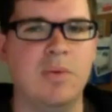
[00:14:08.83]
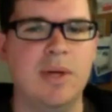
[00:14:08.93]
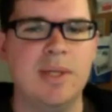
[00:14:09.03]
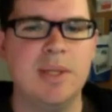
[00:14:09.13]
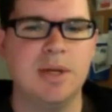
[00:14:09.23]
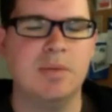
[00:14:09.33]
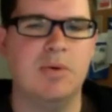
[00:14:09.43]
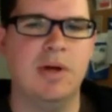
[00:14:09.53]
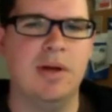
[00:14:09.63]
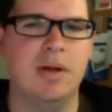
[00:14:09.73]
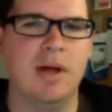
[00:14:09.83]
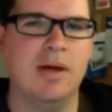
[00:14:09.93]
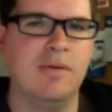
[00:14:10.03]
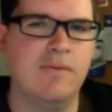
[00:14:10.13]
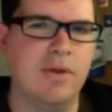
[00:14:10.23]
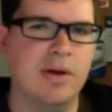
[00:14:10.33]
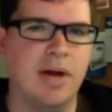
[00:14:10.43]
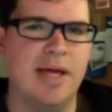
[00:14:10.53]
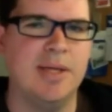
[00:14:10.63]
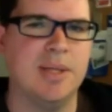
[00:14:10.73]
it raises a good point. Flickr
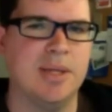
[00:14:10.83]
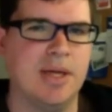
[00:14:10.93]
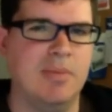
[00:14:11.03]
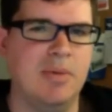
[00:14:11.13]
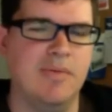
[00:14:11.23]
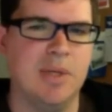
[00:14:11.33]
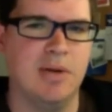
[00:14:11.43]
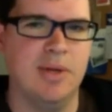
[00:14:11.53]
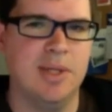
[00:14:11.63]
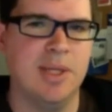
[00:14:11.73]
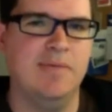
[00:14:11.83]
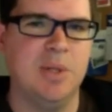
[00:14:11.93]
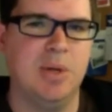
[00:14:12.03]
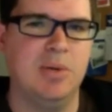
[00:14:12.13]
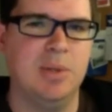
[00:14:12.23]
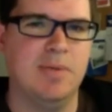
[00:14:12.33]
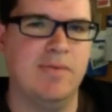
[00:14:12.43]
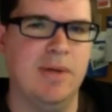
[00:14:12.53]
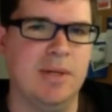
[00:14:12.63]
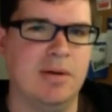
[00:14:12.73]
has I believe it's called the Safe Zones
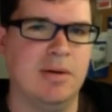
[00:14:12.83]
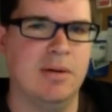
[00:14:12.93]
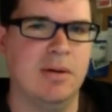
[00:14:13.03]
feature.